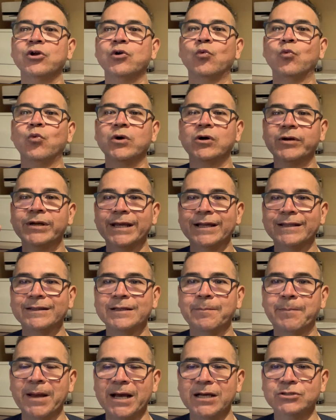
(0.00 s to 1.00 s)
We'll get the
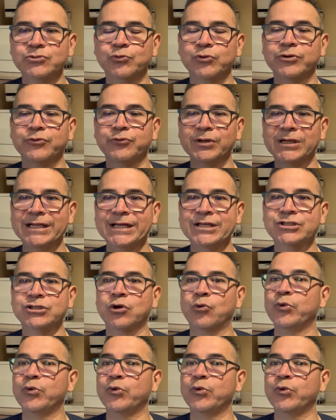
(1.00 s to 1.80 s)
password released so